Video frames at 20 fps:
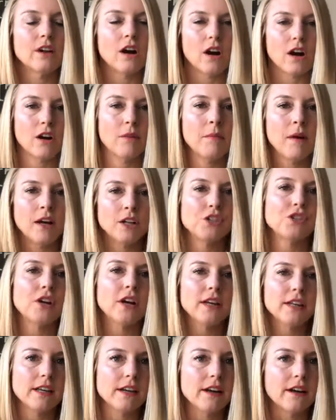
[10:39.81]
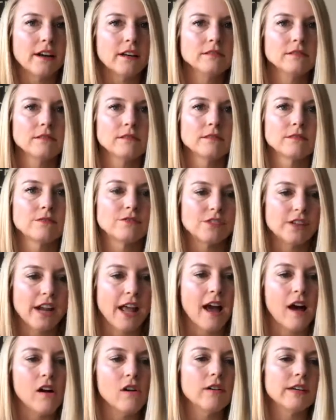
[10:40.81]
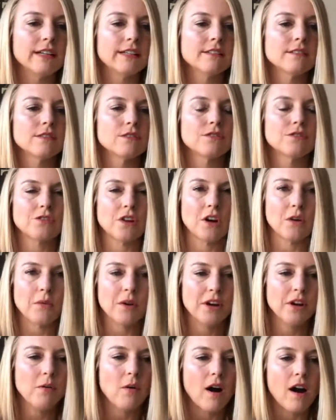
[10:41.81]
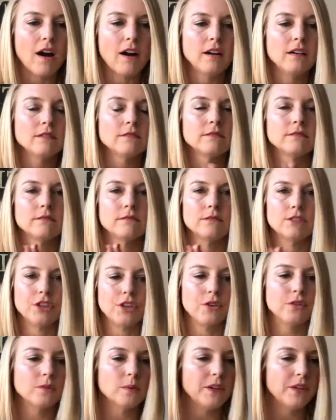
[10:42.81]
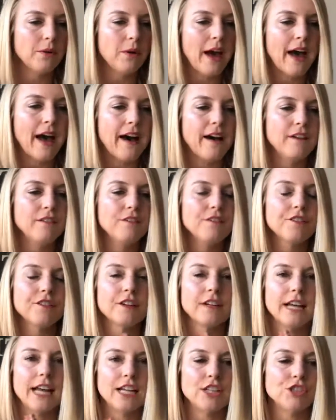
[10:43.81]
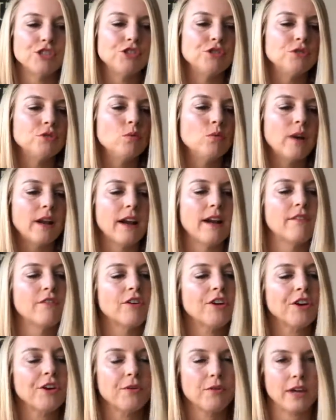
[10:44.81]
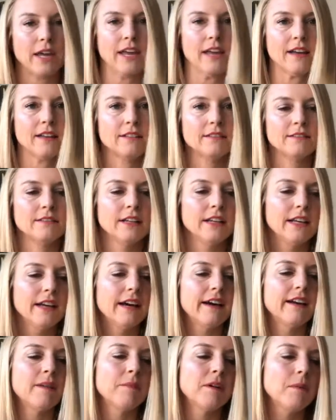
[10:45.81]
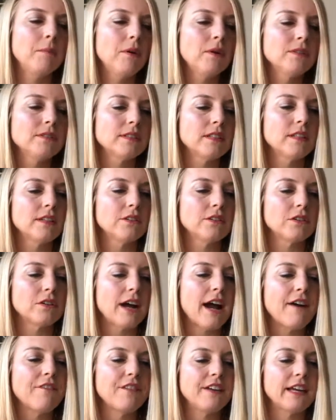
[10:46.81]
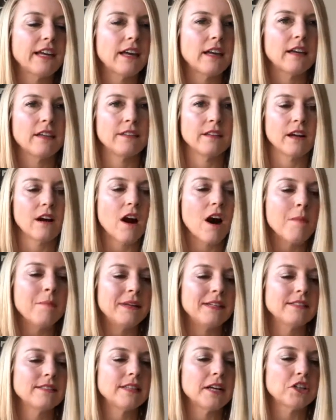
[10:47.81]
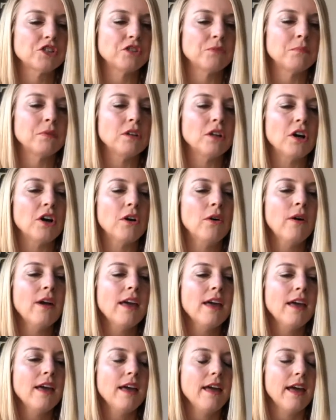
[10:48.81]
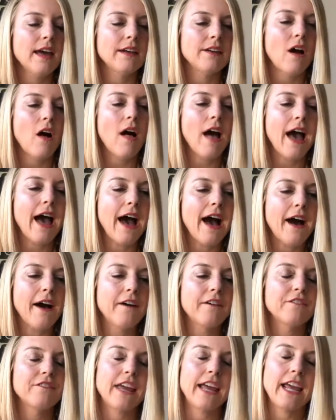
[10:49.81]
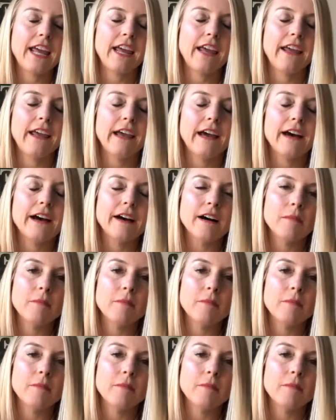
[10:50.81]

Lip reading: our mantra here for now is start where you are, use what you have, and do whatever you can. And I'm going to post a little graphic in the comments section below, and I'll have a